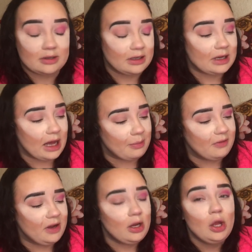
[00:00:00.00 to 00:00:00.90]
on top of
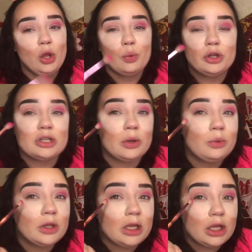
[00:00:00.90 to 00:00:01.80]
it, which I
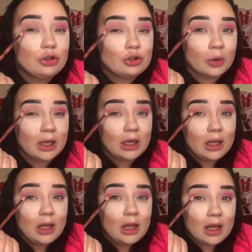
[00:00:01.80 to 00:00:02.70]
really enjoy.
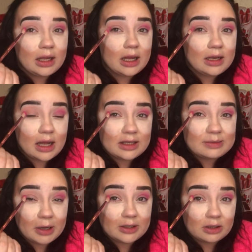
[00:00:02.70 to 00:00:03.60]
Again, not
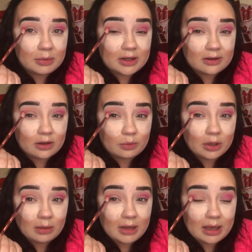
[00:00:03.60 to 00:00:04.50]
sponsored, but this is one
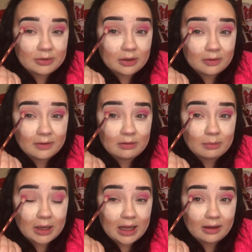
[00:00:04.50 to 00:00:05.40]
of my absolute favorite
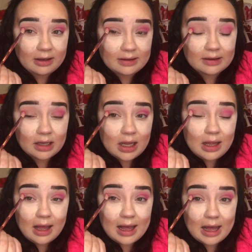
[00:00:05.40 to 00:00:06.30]
palettes.
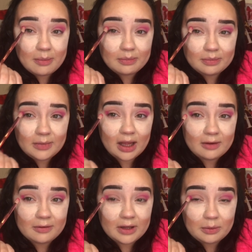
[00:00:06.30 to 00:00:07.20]
I
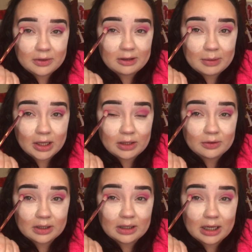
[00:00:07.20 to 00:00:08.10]
feel like with this palette there was
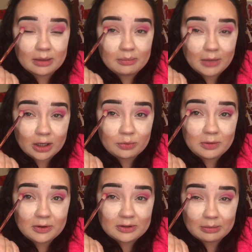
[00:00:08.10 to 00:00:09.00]
a lot of mixed
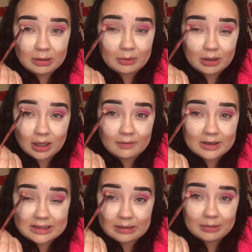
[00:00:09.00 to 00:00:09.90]
reviews. Some people loved
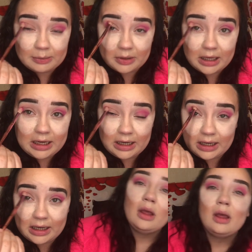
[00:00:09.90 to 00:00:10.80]
it, some people hated
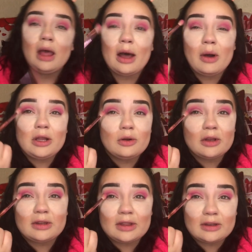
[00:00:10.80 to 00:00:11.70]
it. How I
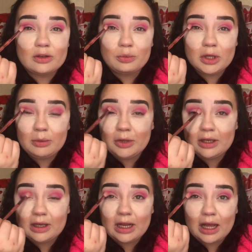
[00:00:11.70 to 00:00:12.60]
noticed that this is really
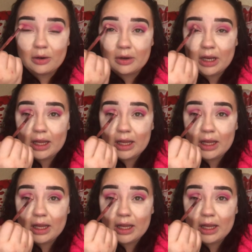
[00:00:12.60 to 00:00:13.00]
blended out